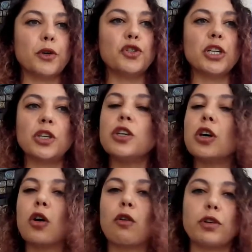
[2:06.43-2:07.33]
Project
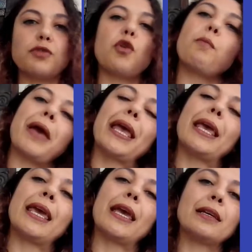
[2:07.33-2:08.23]
Unicorn was for
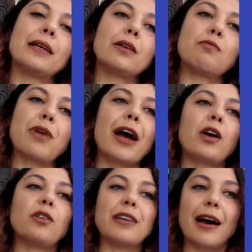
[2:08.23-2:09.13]
making
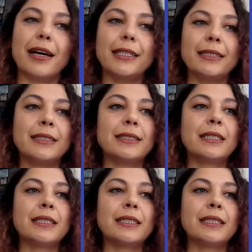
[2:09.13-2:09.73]
Umbraco 9.